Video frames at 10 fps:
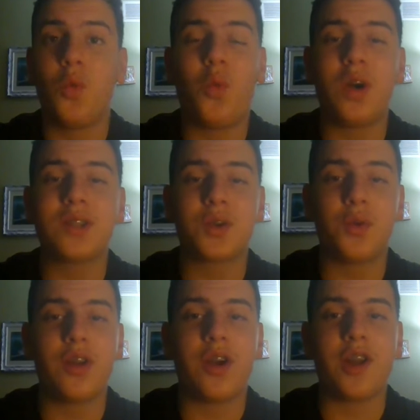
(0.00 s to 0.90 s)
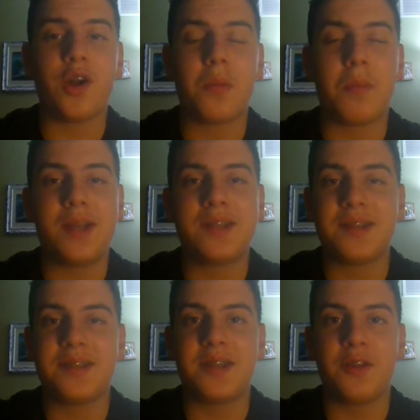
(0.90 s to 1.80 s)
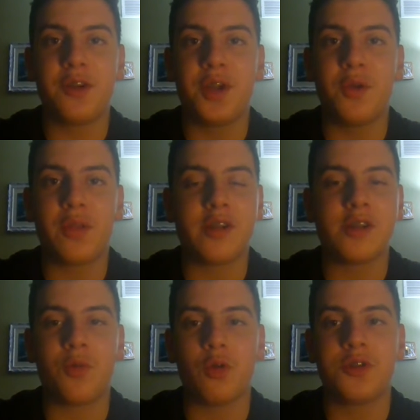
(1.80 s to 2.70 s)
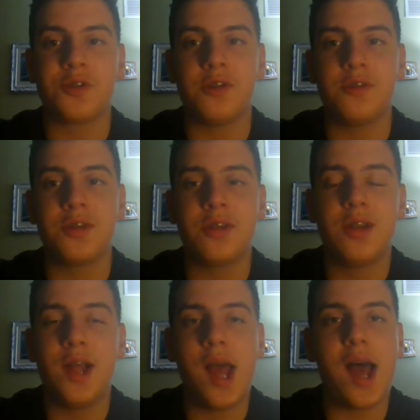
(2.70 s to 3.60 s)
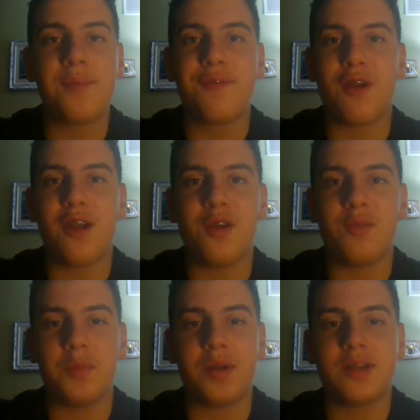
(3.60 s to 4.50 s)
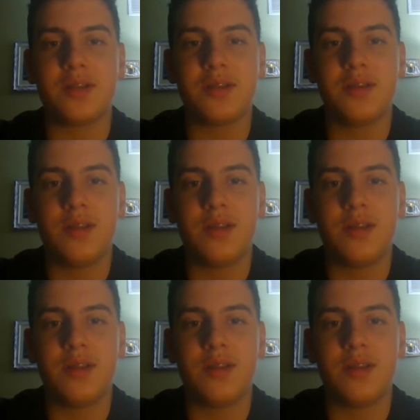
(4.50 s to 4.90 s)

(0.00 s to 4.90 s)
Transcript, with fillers: What's going on, LMMS? It's Dino here with your sports news. Happy Friday, LMMS.